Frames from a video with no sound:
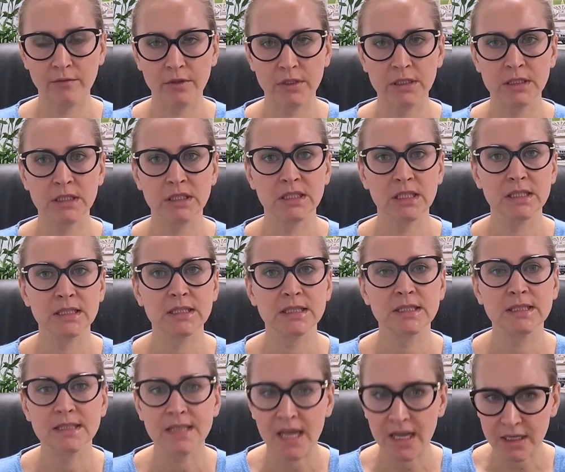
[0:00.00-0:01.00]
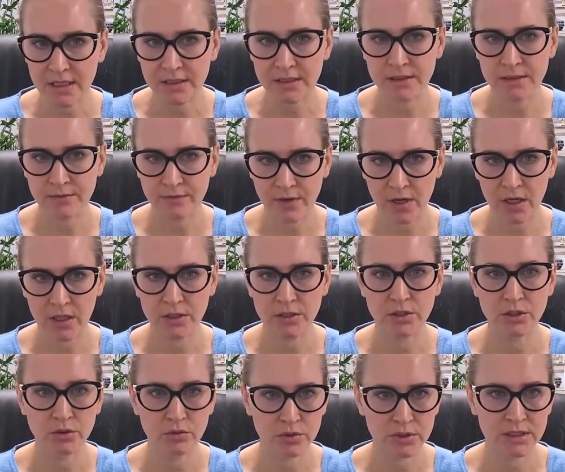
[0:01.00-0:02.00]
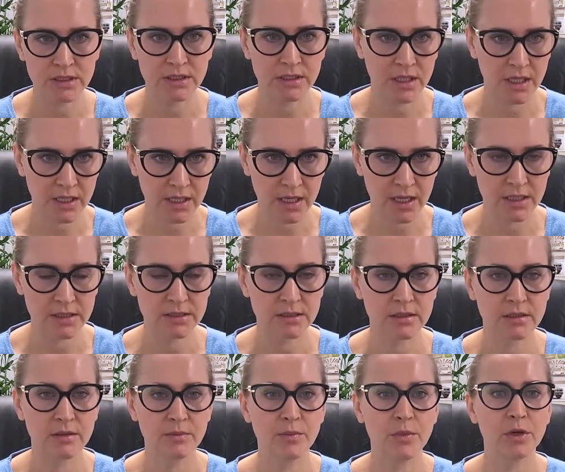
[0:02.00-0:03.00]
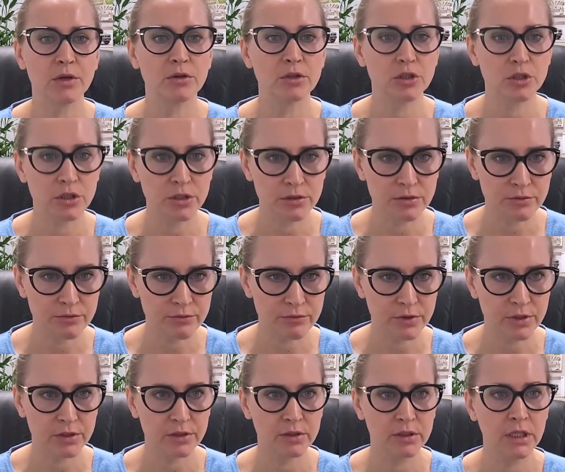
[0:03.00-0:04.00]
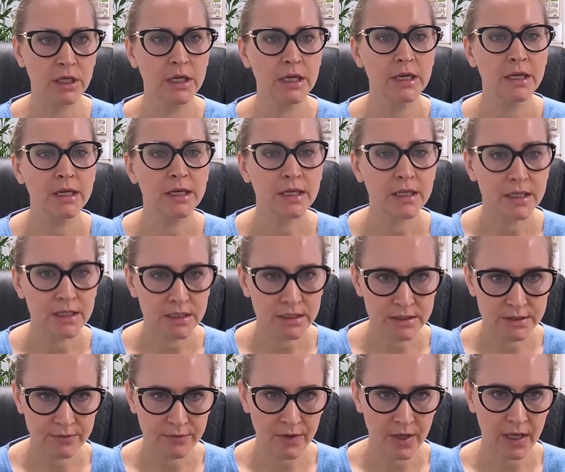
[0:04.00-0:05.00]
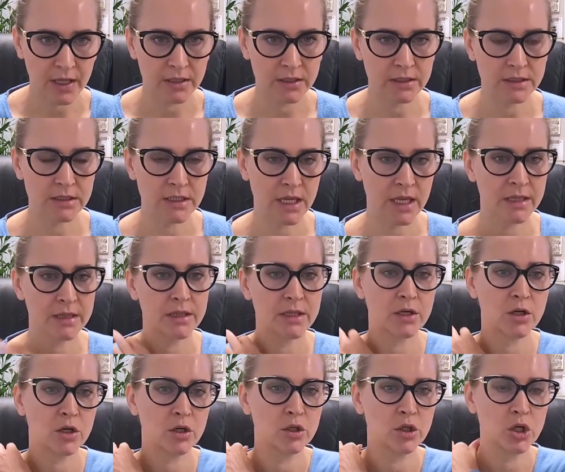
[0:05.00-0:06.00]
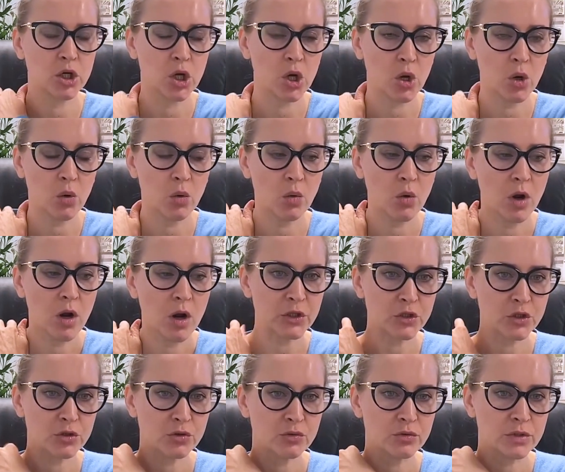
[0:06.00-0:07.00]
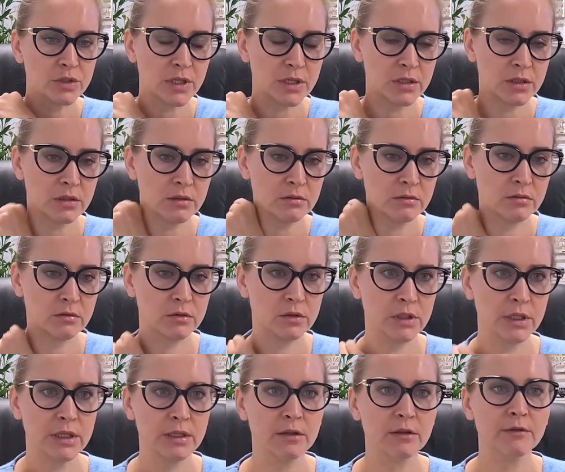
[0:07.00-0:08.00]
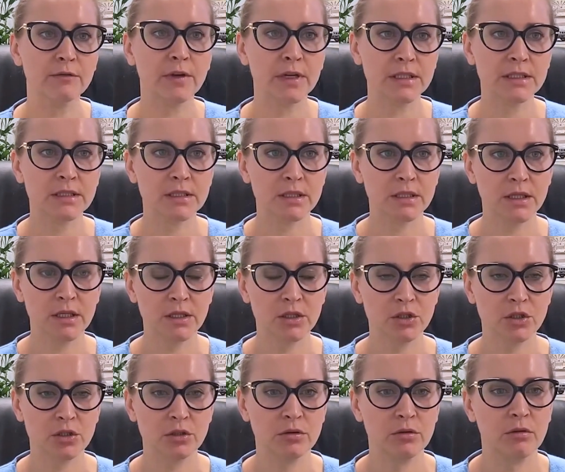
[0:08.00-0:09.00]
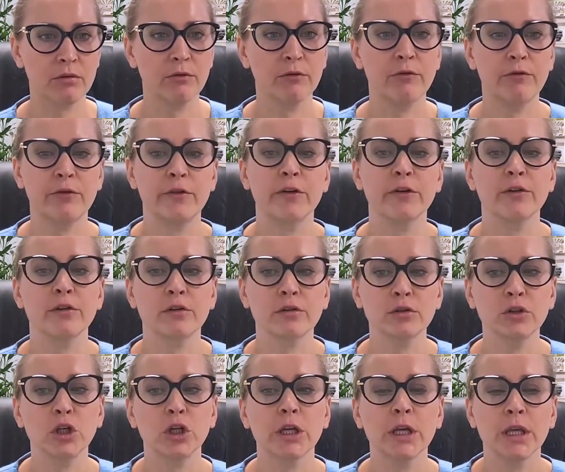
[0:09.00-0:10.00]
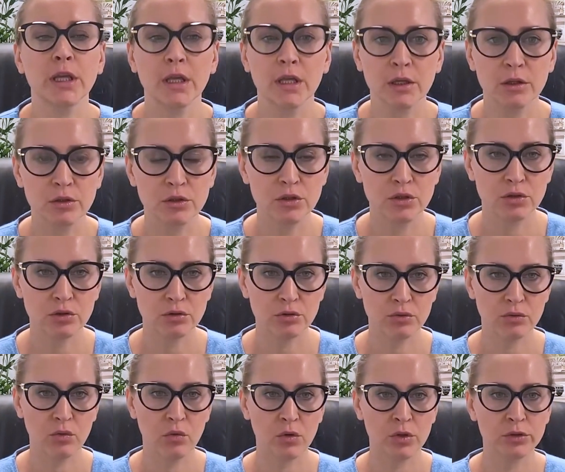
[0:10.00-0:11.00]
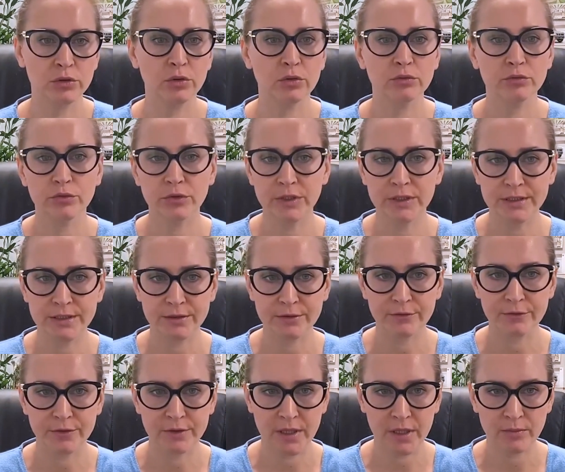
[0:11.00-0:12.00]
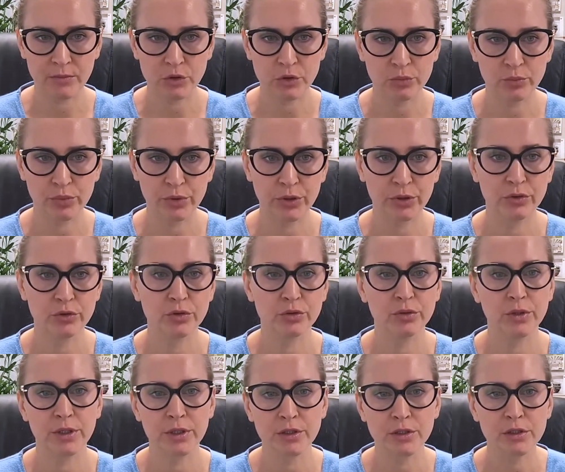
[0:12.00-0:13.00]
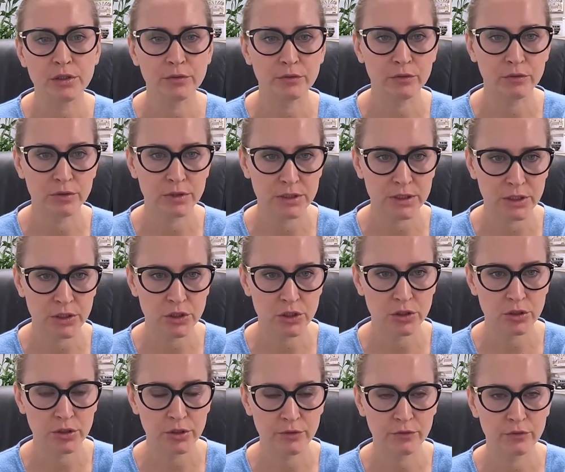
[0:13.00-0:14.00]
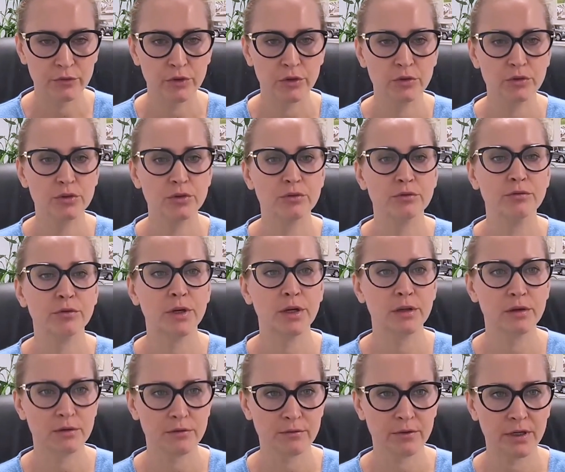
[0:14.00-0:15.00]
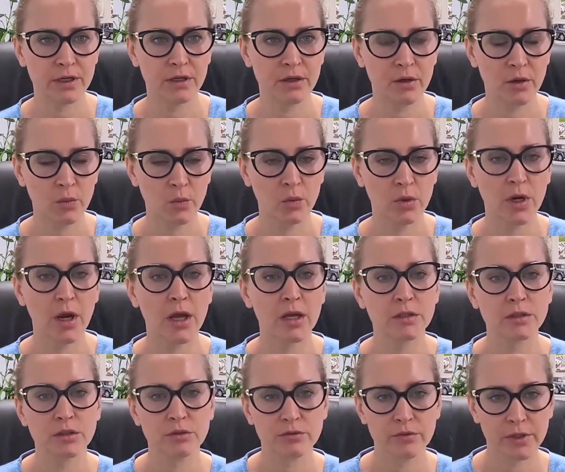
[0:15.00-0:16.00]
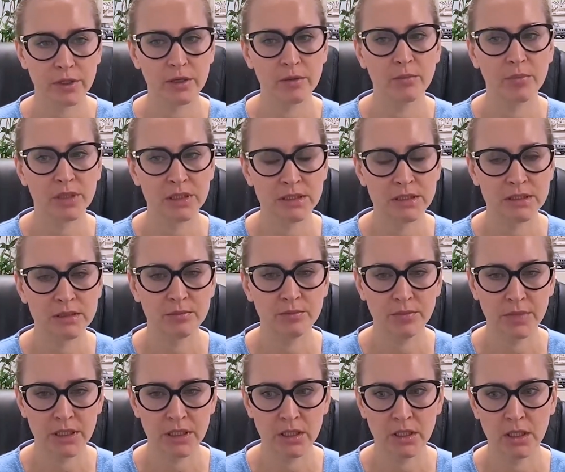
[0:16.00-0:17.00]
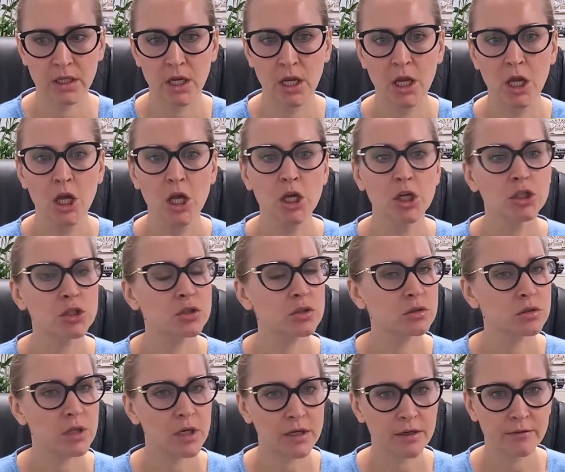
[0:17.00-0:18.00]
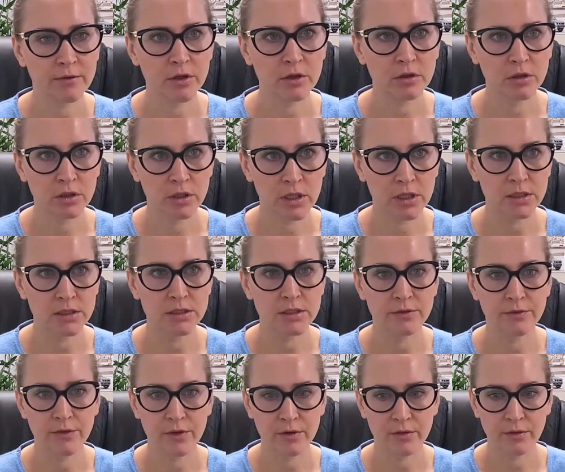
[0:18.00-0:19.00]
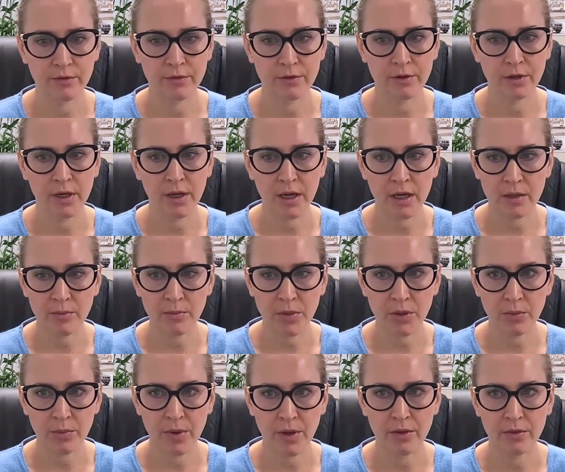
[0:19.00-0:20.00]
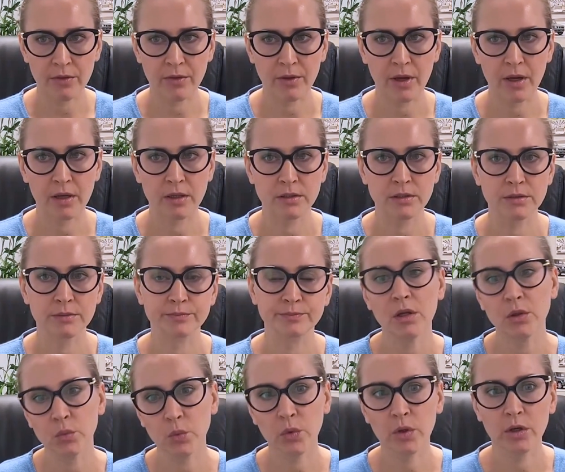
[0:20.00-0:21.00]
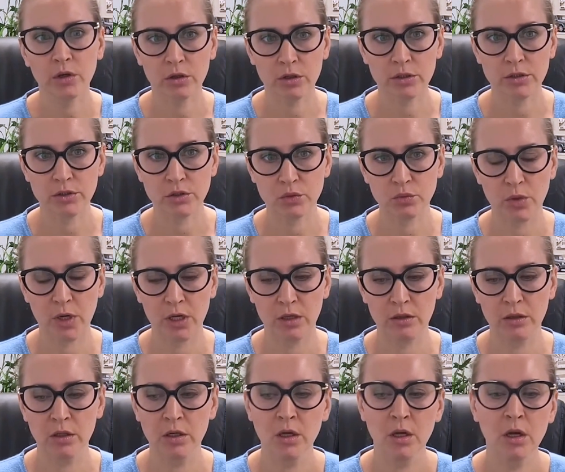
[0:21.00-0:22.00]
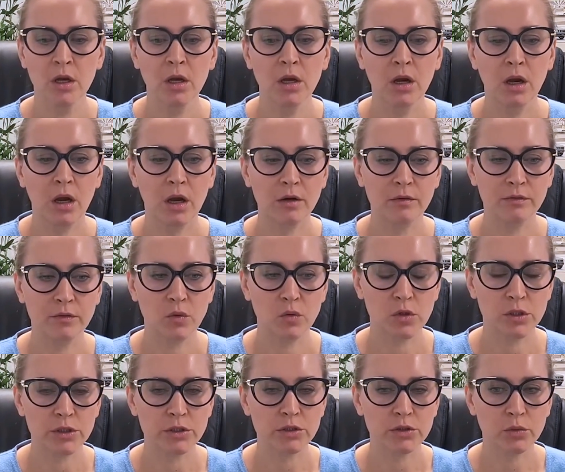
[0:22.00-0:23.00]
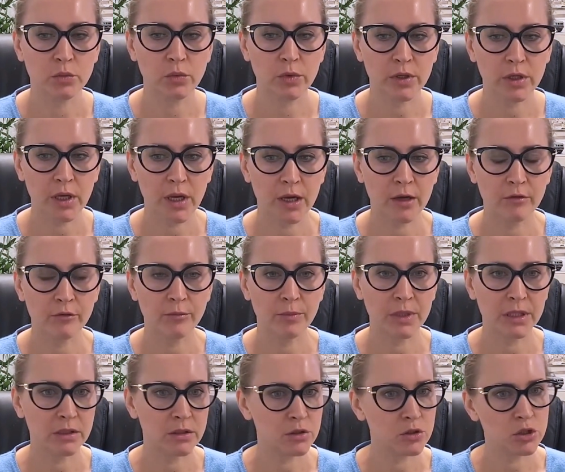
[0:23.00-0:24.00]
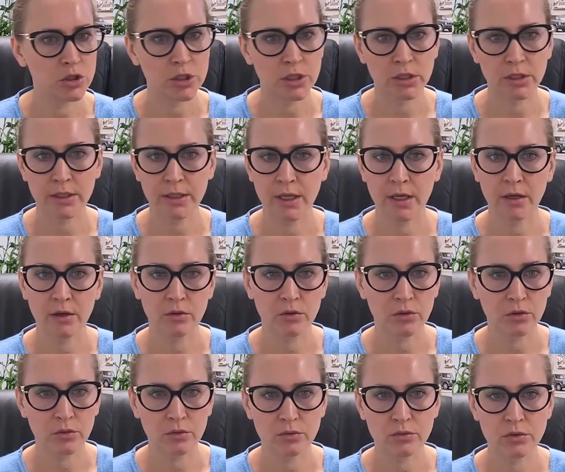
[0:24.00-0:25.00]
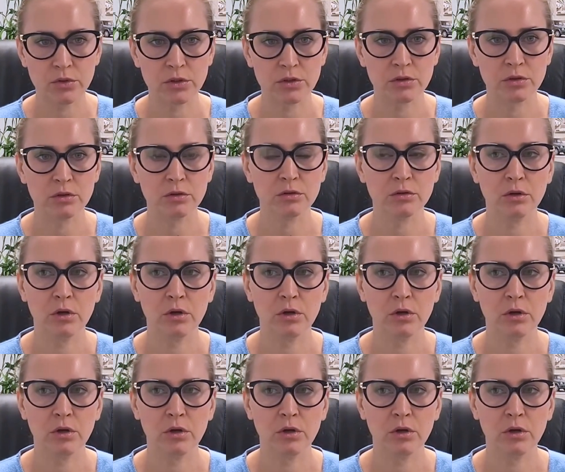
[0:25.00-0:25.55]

evidence that satisfied USCIS that the marriage is real, is valid, and there are no issues that need investigation or further looking into, or no reason for them to bring you to the interview, essentially for you to reiterate what has already been submitted. So a lot of our clients are very, very happy about that, and we are as well, of course. So we have been shelling out those